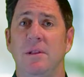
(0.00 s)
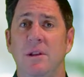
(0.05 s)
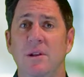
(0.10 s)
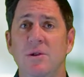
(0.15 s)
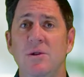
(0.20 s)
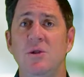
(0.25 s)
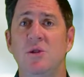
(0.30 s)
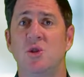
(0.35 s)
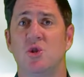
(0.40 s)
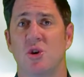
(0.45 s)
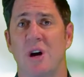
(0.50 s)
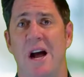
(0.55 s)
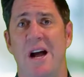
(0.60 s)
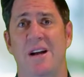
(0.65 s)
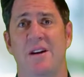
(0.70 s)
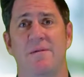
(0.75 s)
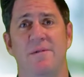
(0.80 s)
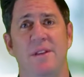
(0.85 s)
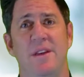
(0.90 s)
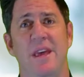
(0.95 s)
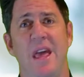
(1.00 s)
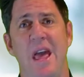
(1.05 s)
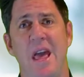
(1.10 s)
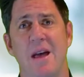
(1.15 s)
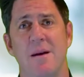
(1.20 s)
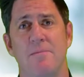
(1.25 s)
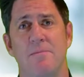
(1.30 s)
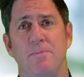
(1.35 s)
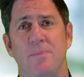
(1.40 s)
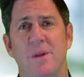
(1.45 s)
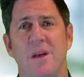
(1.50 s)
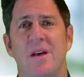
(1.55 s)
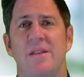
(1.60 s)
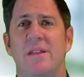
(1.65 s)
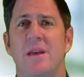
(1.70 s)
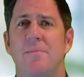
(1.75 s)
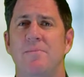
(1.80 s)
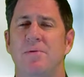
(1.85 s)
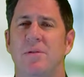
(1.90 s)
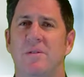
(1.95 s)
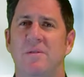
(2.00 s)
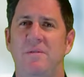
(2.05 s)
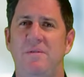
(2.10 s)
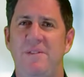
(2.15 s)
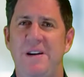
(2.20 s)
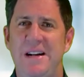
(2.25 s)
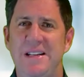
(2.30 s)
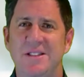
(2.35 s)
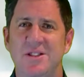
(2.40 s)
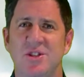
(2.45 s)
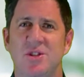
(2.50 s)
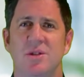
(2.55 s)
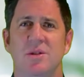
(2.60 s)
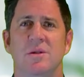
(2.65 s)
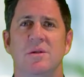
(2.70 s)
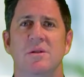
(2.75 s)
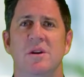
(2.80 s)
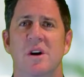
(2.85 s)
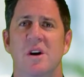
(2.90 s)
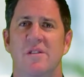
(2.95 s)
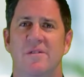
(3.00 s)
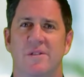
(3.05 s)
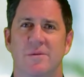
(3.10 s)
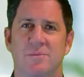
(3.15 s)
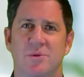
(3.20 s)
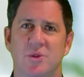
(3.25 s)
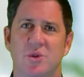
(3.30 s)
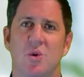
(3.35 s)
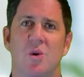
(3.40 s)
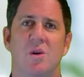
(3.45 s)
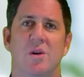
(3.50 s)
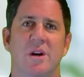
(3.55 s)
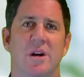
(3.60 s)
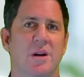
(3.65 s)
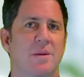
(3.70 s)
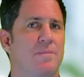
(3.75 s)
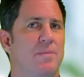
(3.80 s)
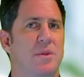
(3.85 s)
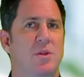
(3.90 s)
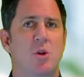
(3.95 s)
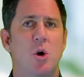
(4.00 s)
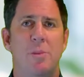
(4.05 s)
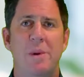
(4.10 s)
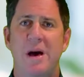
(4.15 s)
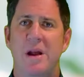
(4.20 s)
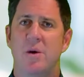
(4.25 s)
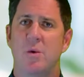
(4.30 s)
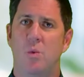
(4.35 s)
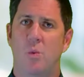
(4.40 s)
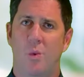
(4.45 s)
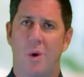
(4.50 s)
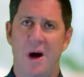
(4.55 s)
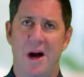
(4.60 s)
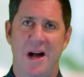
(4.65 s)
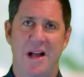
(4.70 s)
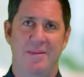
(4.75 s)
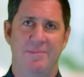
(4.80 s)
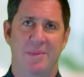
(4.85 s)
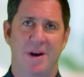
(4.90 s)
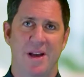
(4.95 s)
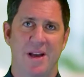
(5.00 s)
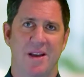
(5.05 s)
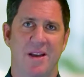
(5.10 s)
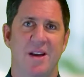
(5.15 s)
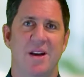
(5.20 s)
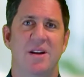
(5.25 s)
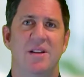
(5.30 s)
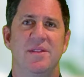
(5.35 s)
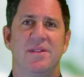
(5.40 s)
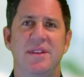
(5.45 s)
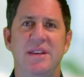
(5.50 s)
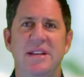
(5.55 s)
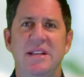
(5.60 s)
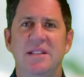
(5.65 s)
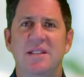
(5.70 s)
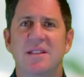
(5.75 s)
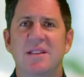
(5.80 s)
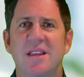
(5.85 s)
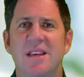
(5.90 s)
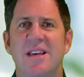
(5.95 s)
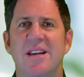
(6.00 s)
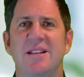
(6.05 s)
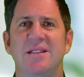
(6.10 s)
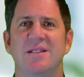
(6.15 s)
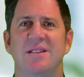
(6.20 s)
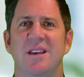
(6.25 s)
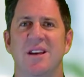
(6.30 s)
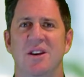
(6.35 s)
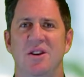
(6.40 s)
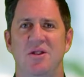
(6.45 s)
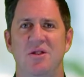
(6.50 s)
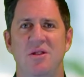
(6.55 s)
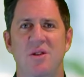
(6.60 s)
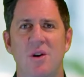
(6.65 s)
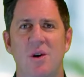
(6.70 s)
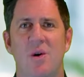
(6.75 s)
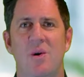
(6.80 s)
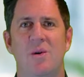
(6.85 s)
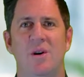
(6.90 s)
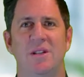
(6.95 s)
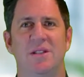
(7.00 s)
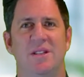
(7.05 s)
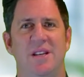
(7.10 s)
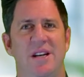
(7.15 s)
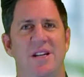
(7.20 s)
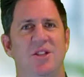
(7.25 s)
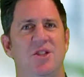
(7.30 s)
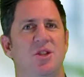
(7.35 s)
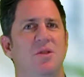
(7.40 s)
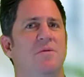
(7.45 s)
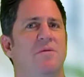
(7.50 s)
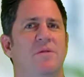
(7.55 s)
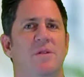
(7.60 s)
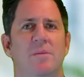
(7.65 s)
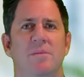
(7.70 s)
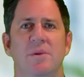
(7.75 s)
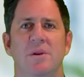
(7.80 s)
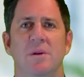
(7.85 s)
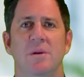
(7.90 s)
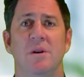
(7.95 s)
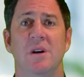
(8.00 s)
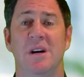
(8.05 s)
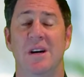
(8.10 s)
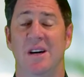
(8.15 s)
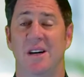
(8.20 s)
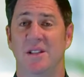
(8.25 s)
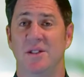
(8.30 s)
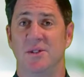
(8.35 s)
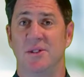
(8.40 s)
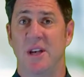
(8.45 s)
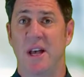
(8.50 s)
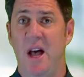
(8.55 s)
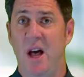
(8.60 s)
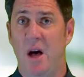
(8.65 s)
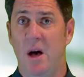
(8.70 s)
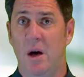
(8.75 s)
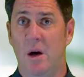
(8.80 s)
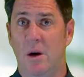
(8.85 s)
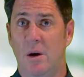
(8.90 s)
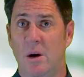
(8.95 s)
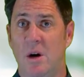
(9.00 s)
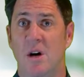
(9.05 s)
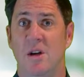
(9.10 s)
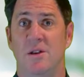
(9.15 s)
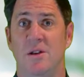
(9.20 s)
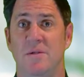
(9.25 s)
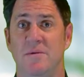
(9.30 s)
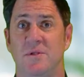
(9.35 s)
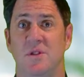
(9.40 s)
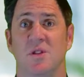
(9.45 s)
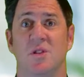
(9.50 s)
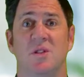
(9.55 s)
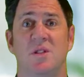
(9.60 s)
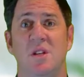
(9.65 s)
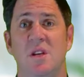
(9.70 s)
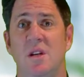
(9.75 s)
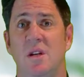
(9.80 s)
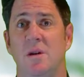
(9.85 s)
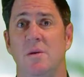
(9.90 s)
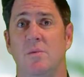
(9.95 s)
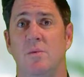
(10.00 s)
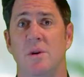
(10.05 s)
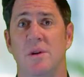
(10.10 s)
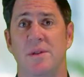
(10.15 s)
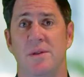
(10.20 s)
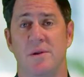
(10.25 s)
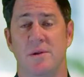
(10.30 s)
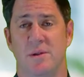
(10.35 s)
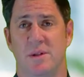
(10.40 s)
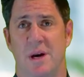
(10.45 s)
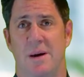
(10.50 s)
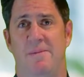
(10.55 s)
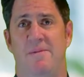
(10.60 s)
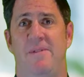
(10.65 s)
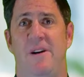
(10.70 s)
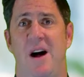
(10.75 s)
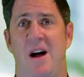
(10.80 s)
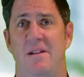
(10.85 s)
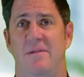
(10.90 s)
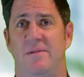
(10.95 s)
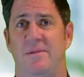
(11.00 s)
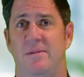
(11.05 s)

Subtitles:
lose track of the game. They prevent you from scoring. No matter what, Mike, these things get no attention from you until you've succeeded with your top 5.